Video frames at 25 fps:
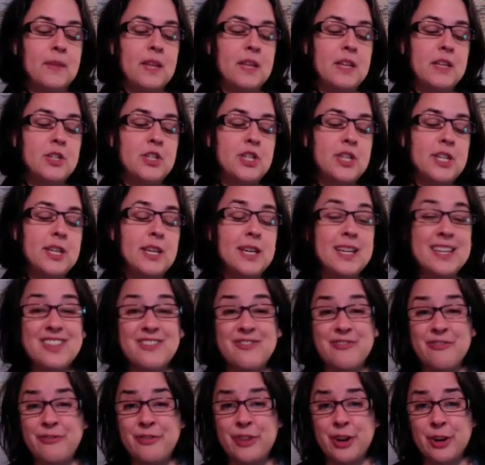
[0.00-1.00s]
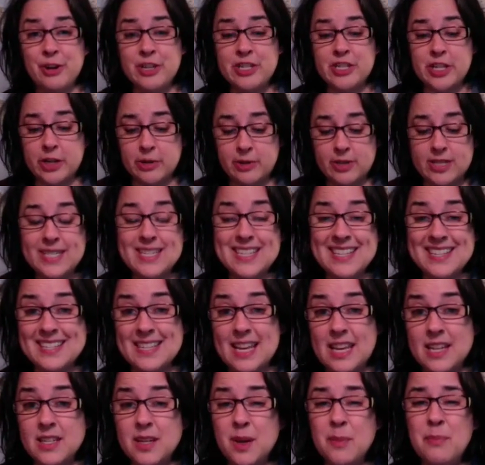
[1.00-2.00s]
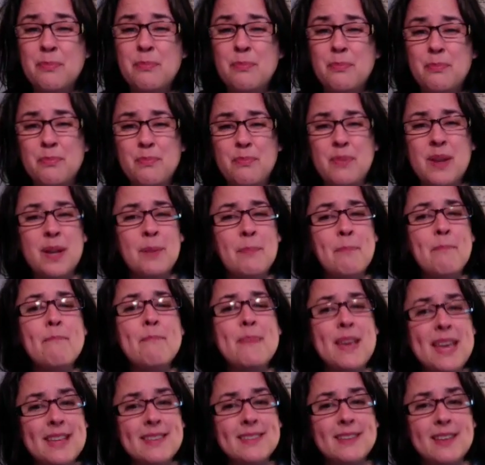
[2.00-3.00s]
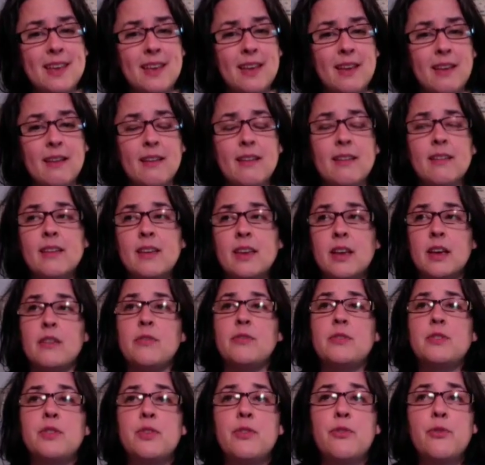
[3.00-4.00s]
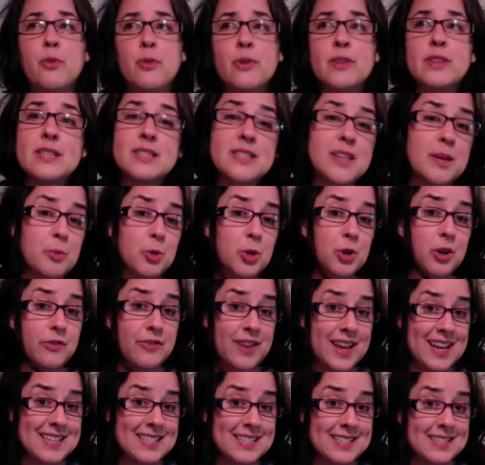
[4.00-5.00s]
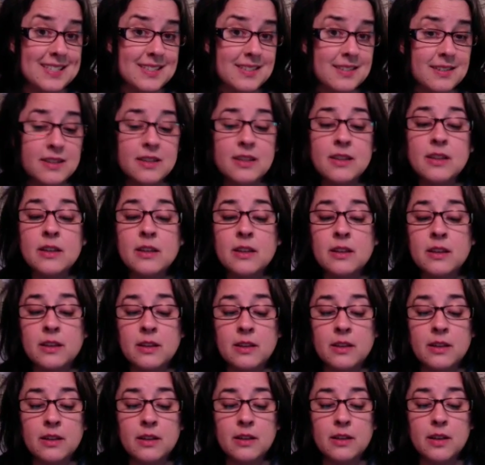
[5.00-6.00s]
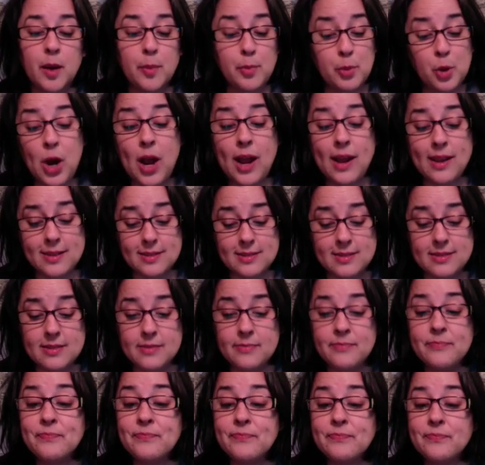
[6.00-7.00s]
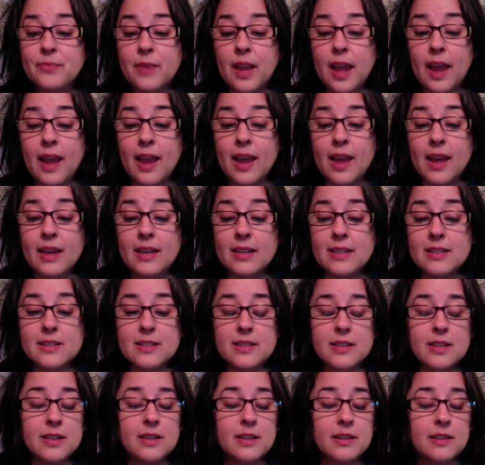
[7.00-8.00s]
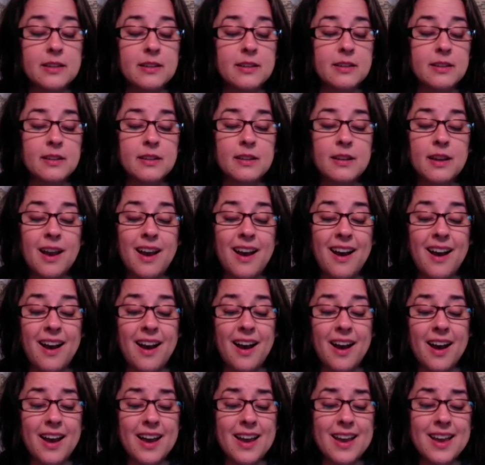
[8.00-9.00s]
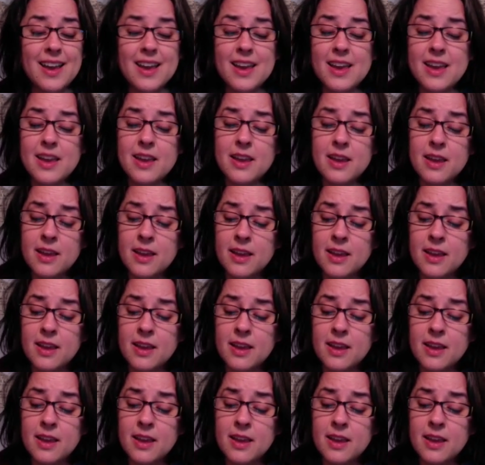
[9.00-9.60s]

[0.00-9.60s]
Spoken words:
She had very generously sent an amazing gift for the Summer of S, a prize. And all right,